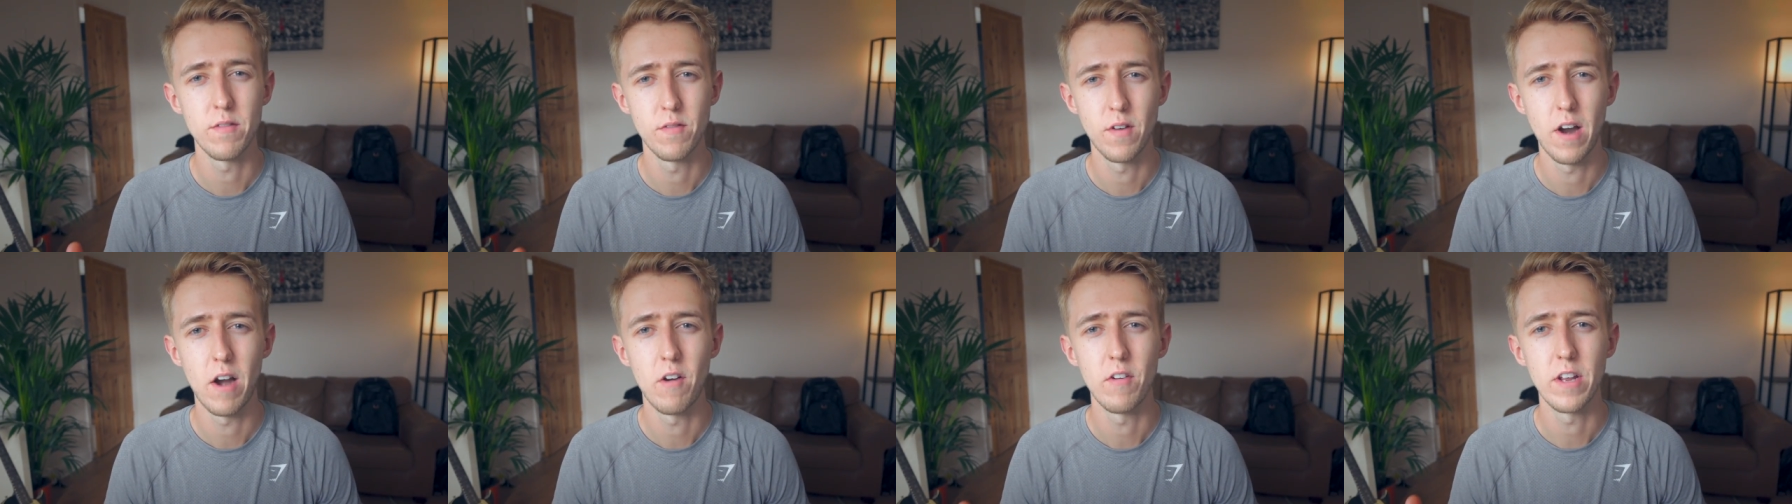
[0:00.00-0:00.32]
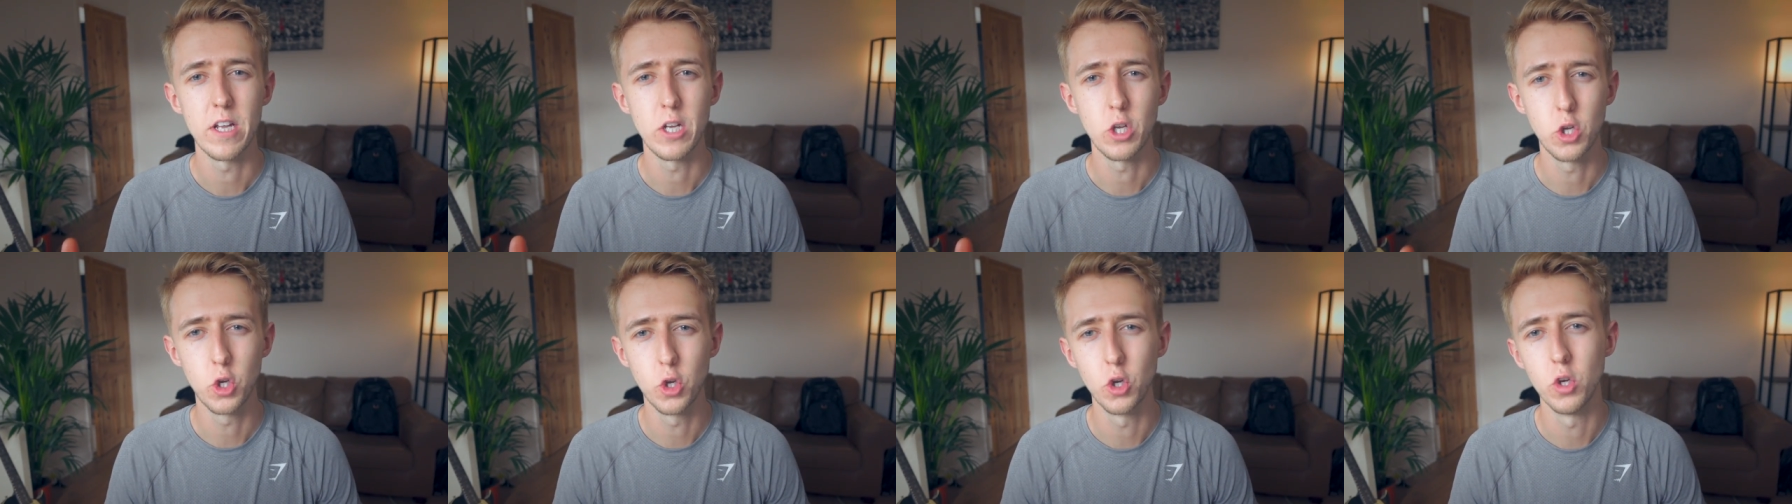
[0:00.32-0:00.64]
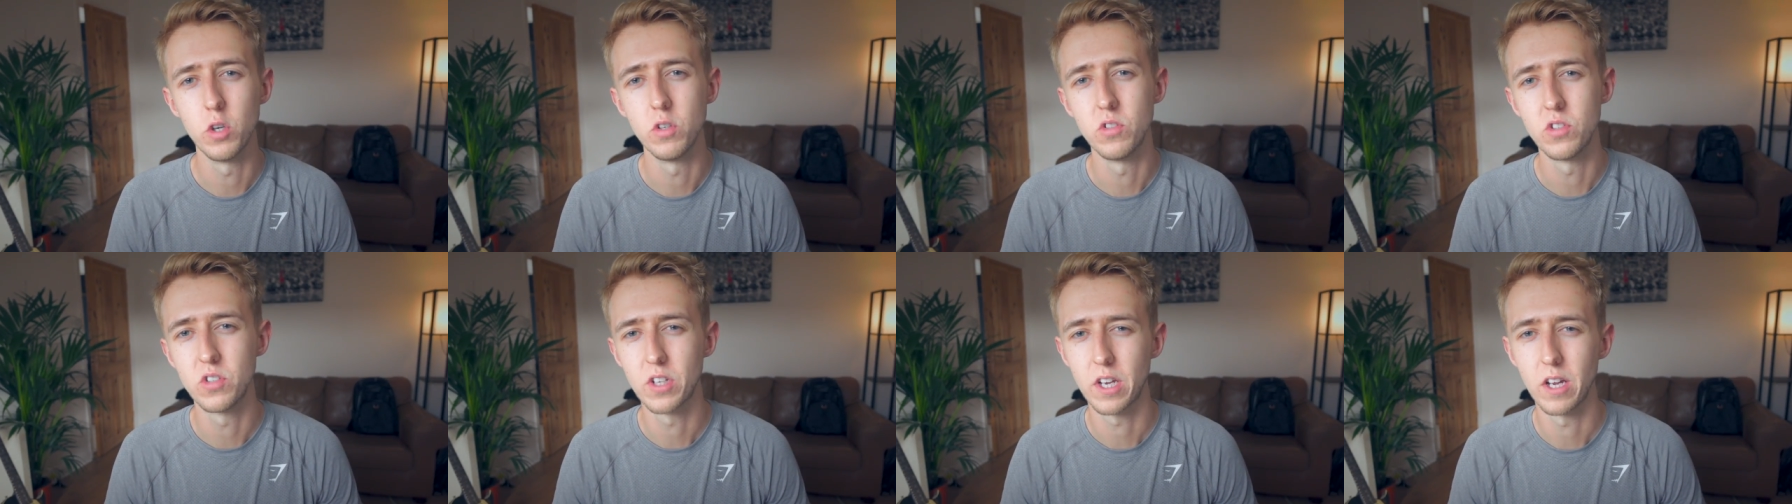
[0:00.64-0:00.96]
very
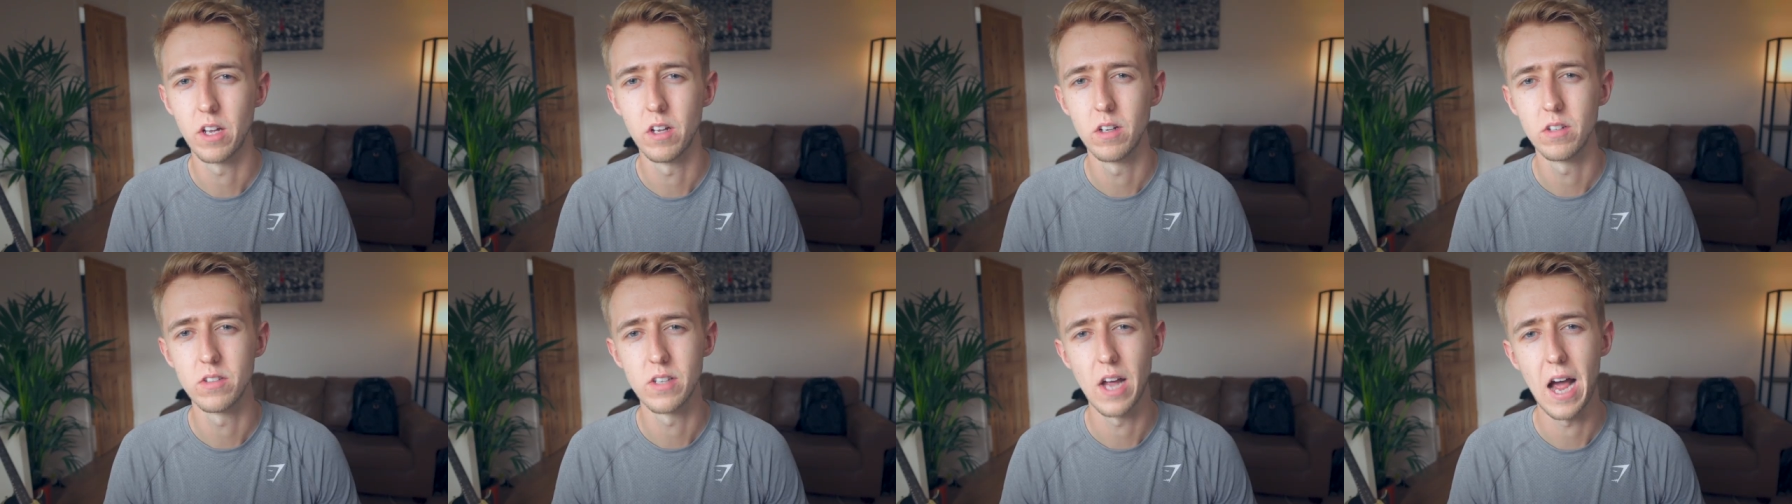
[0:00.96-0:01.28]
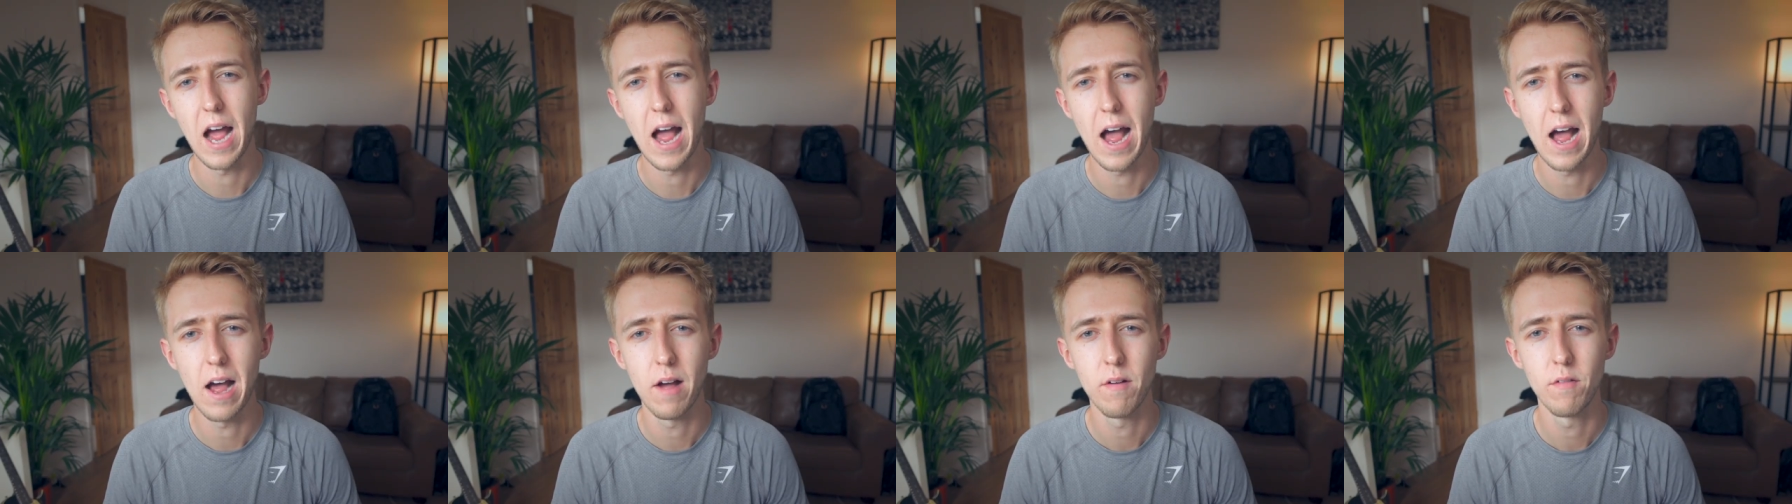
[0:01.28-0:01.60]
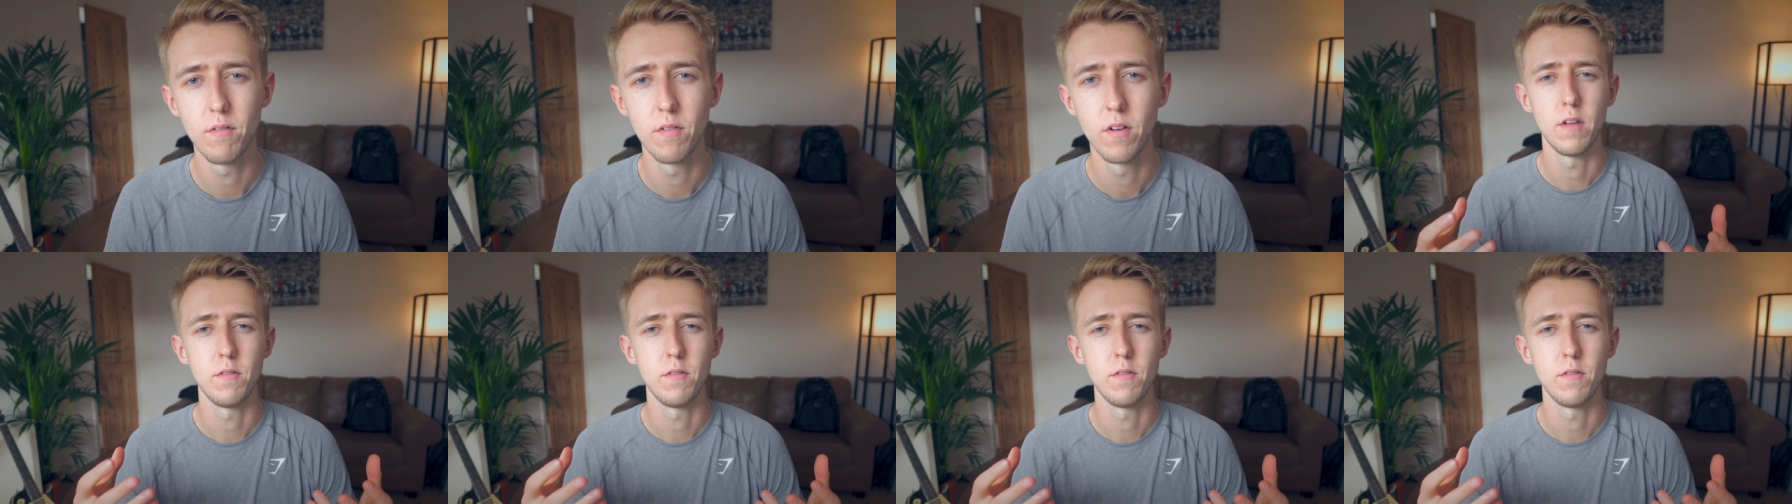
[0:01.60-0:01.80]
good skill to have.